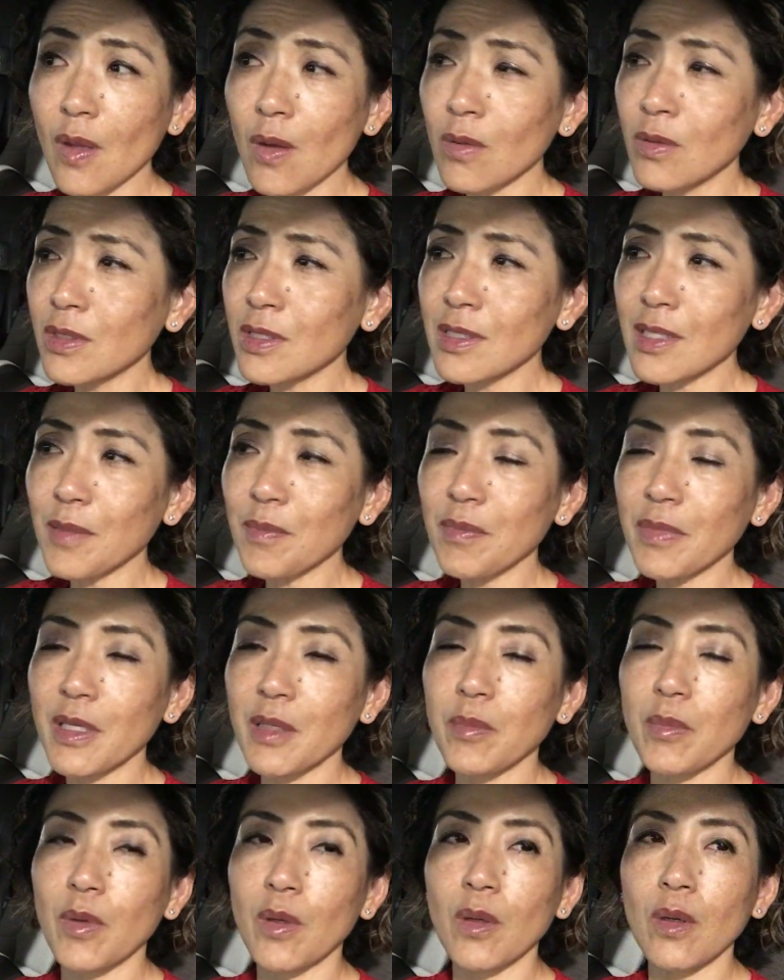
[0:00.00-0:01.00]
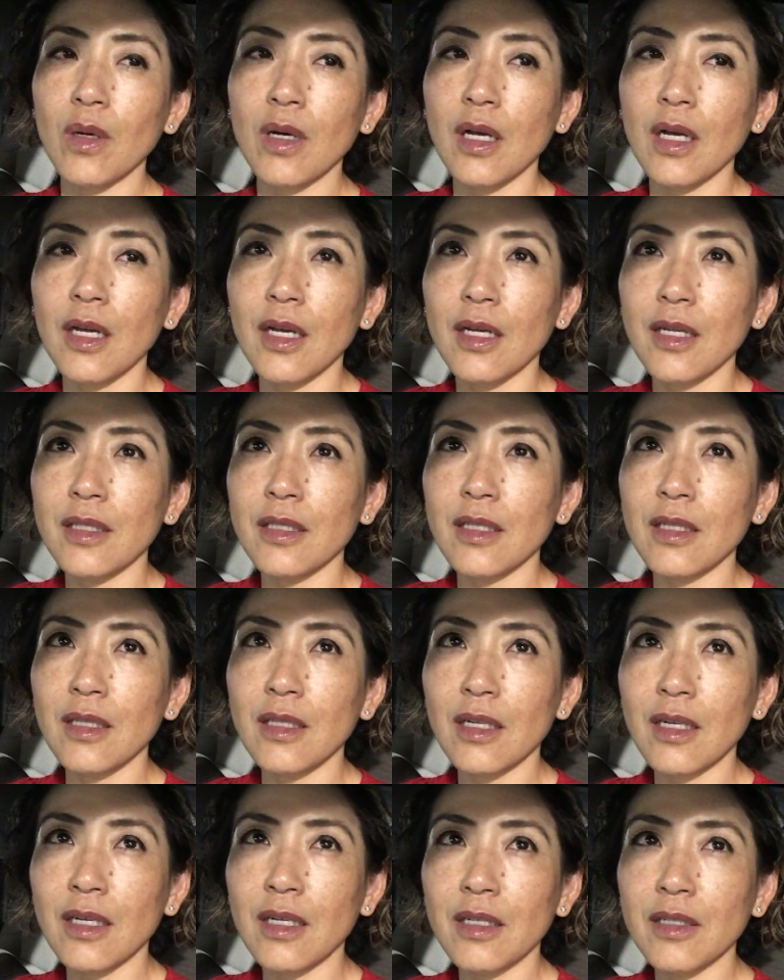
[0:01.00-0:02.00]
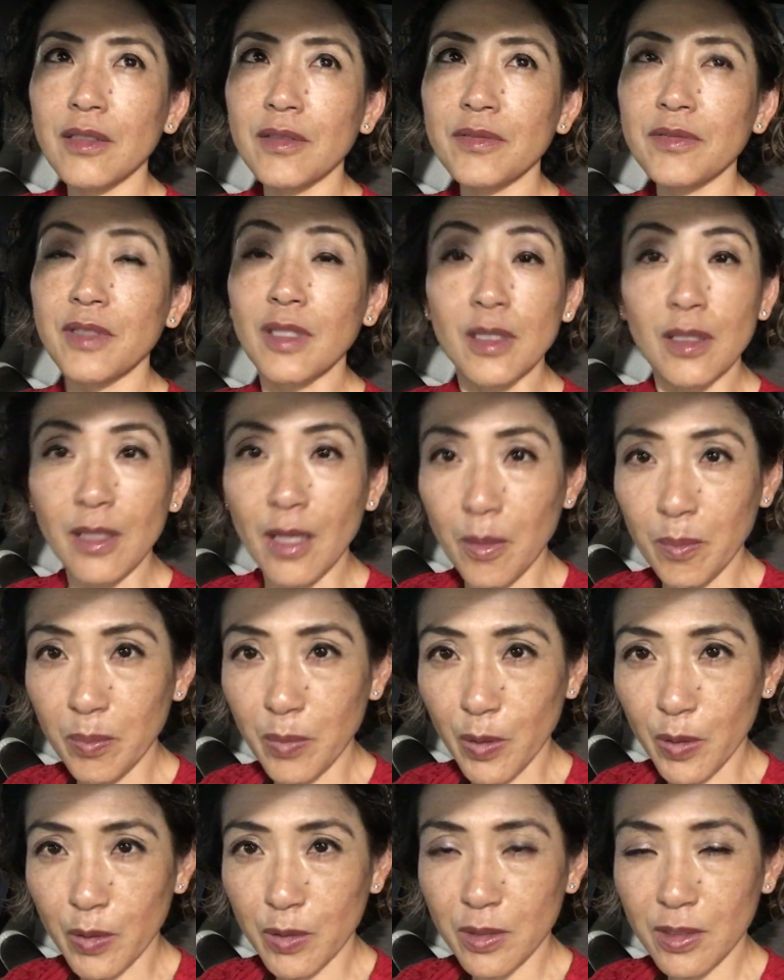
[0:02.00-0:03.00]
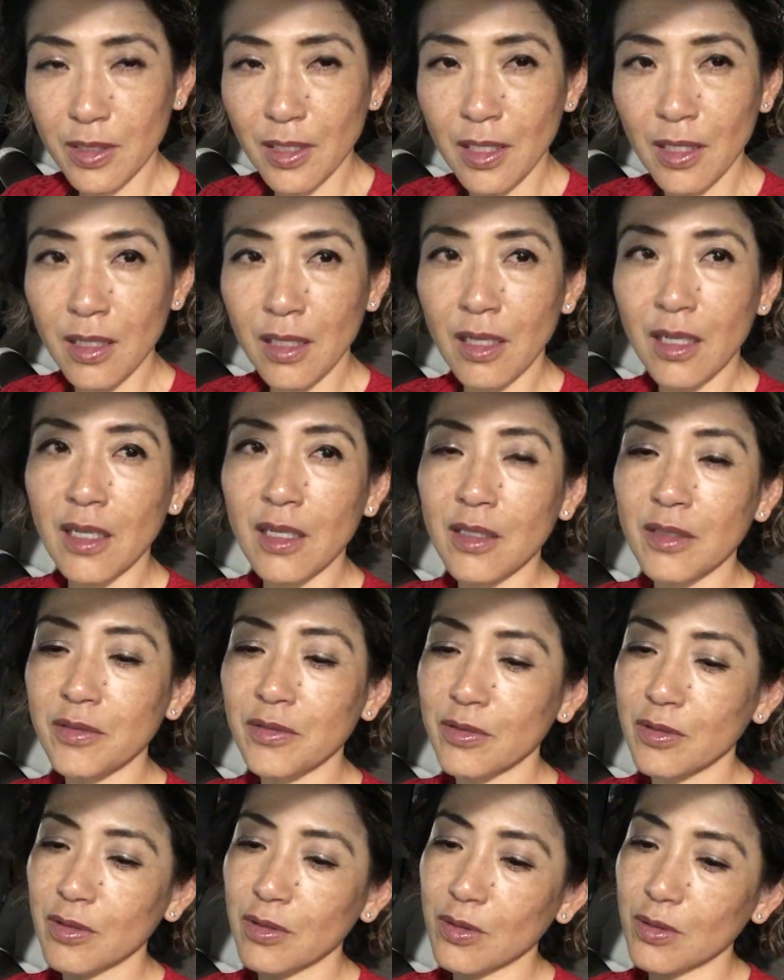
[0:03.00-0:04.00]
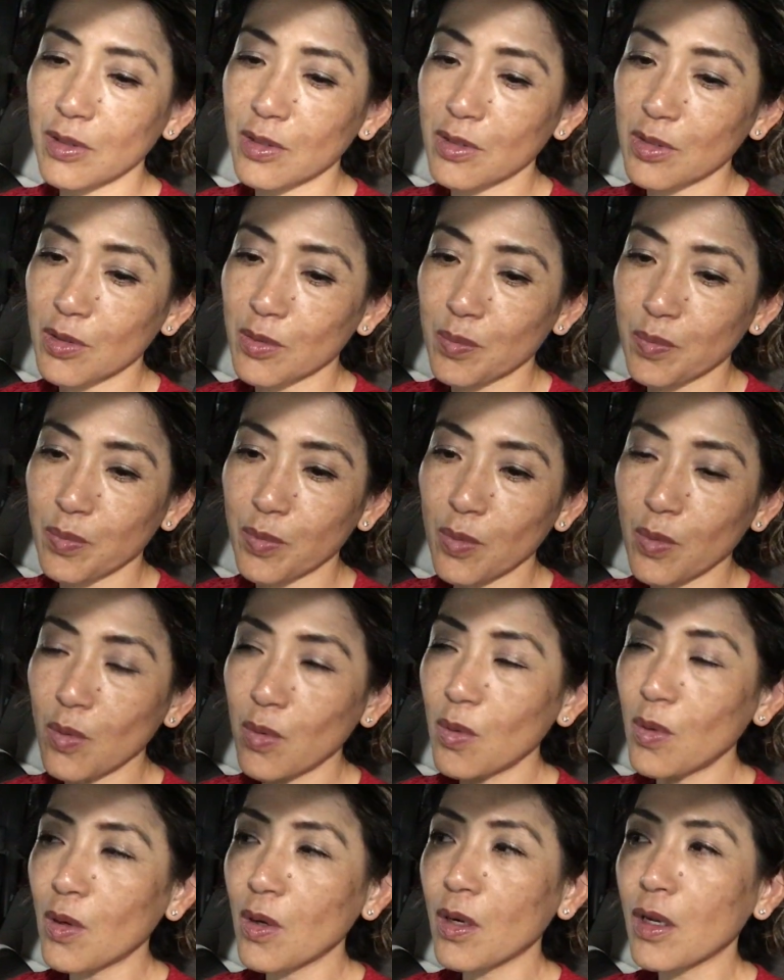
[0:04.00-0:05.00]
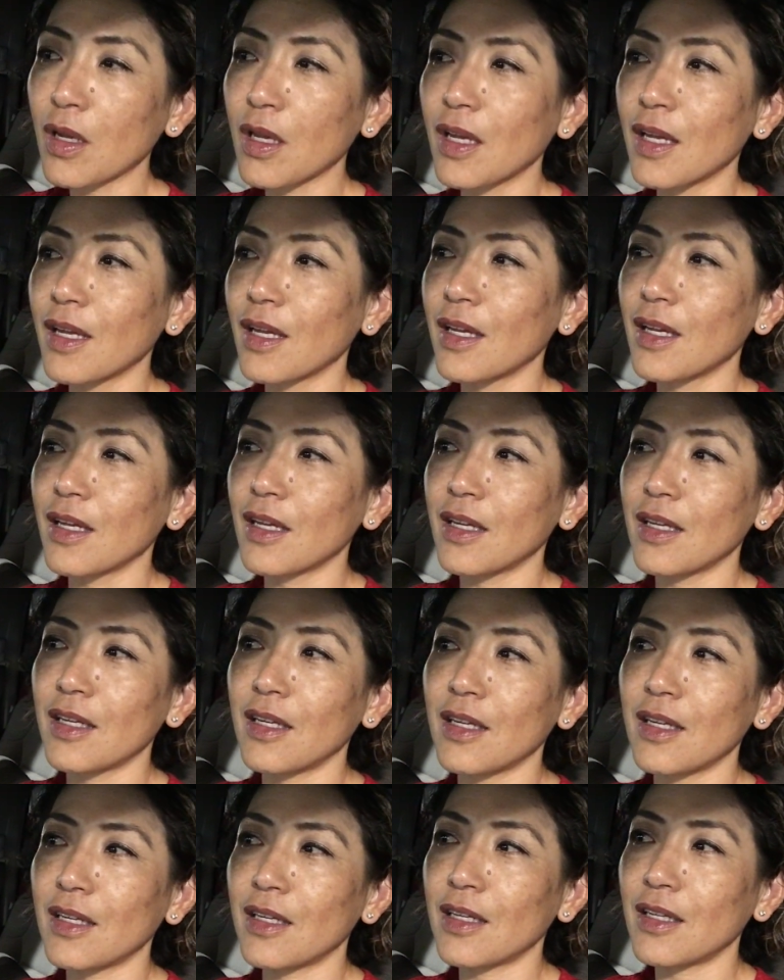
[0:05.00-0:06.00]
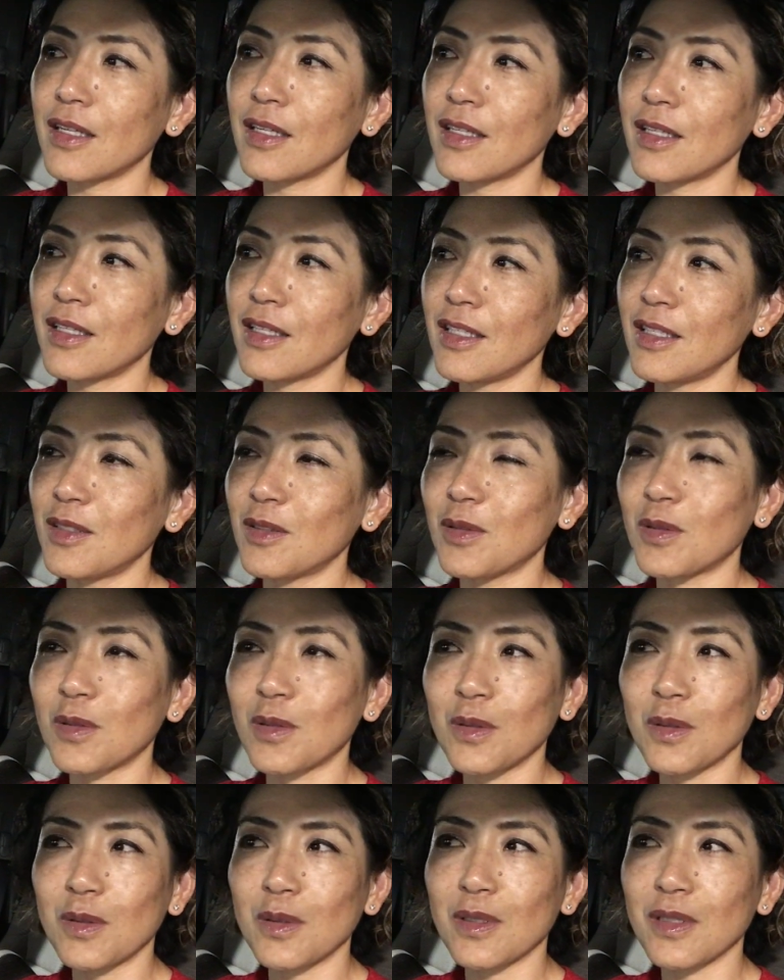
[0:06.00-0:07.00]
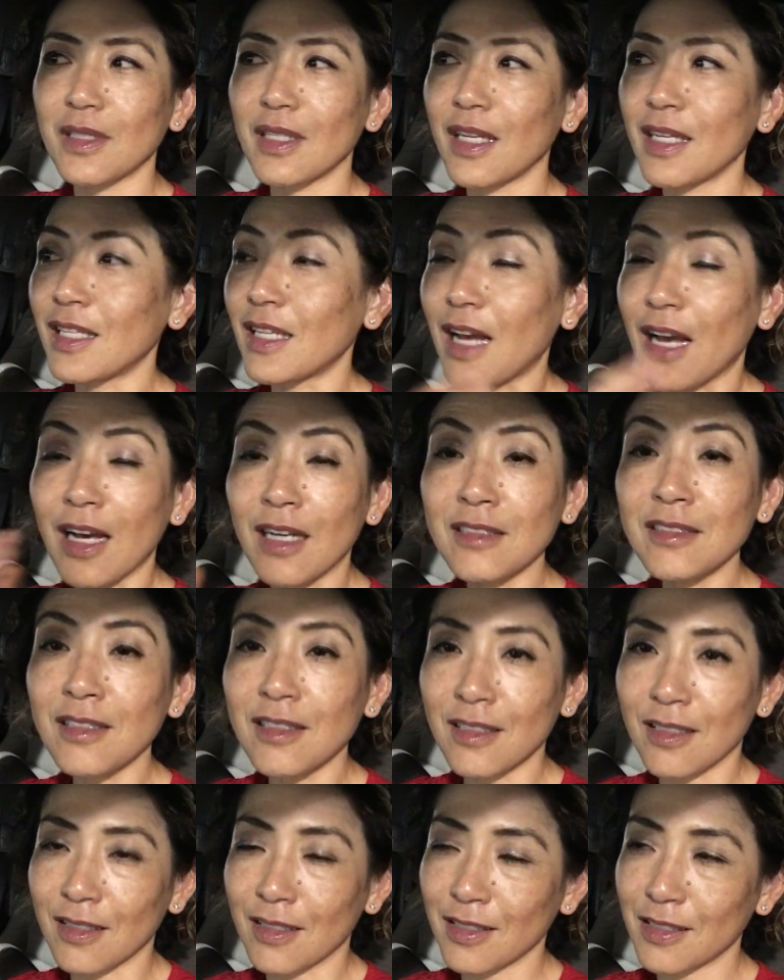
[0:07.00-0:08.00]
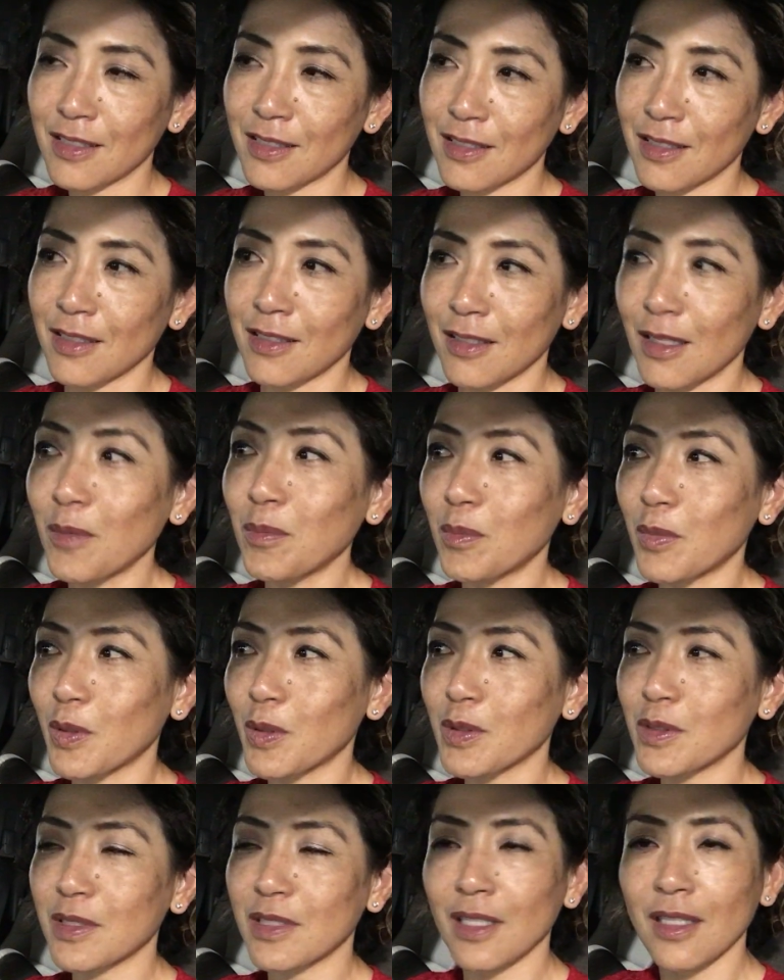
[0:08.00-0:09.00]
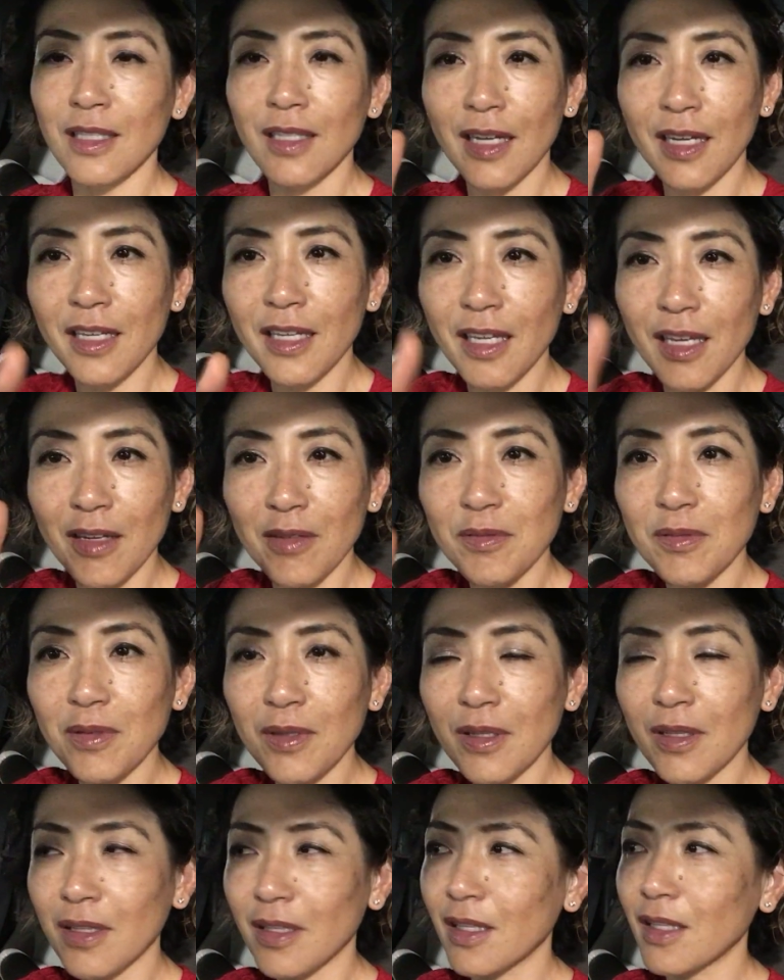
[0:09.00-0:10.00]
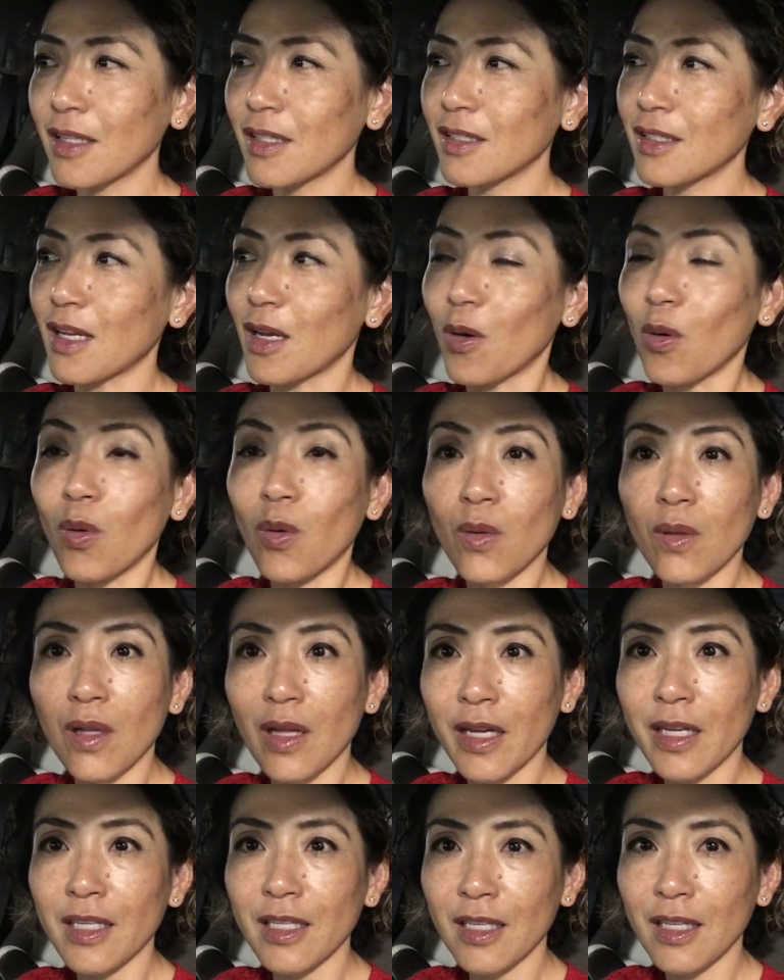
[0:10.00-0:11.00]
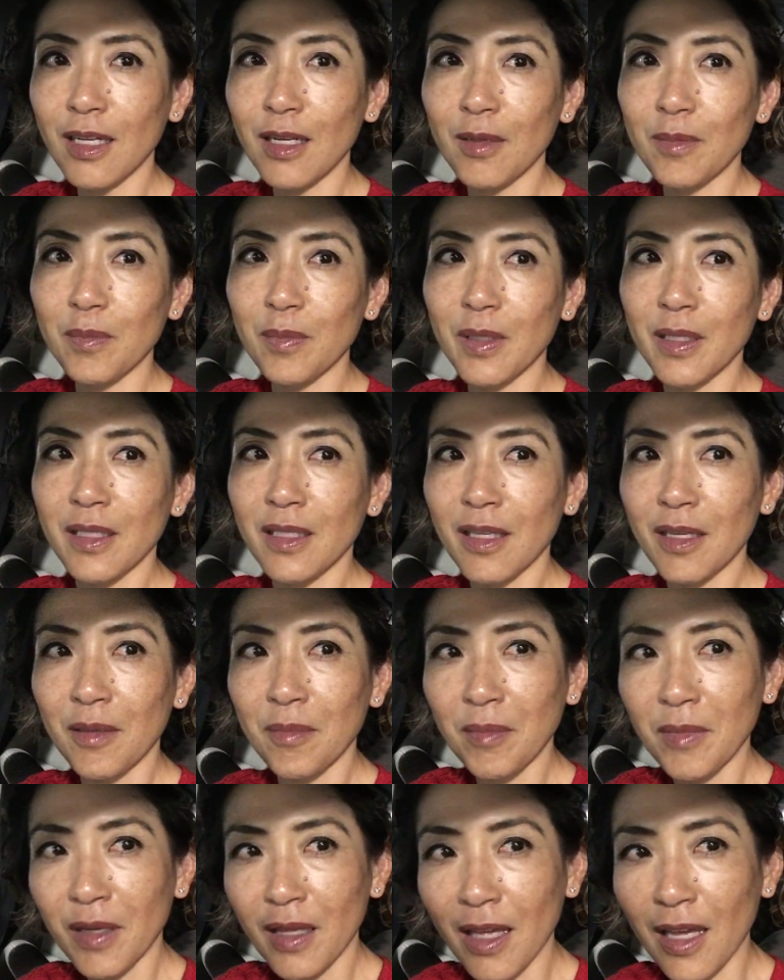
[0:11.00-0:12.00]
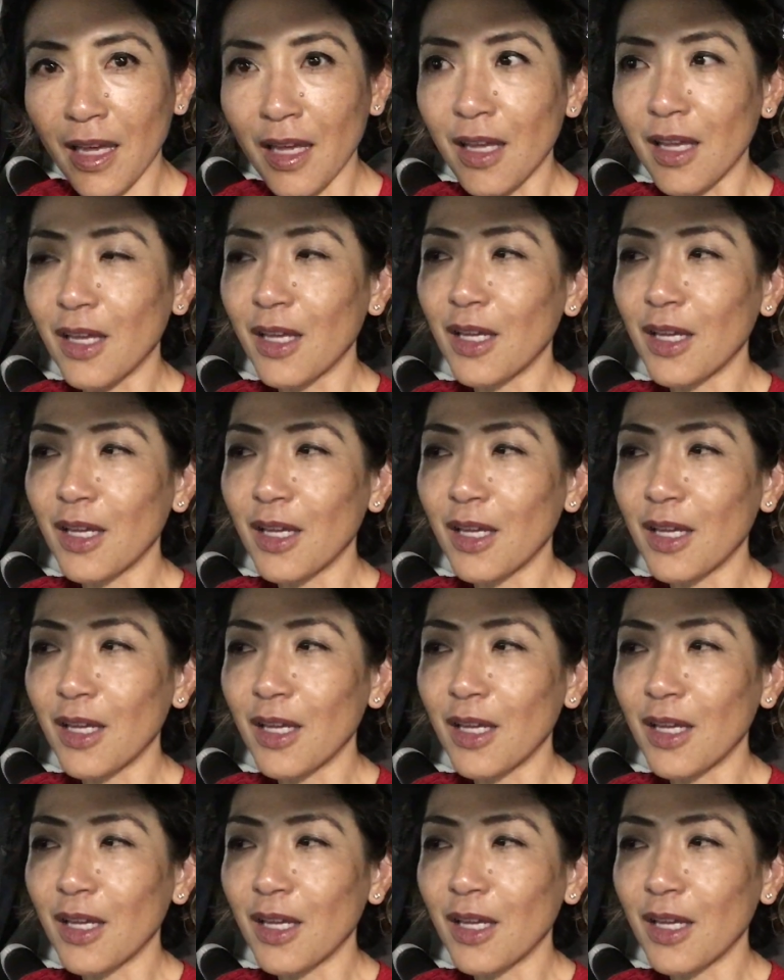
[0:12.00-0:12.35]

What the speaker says: But some people, they love the numbers, they love to explore and analyze the numbers. They like everything that all lined up, and they may get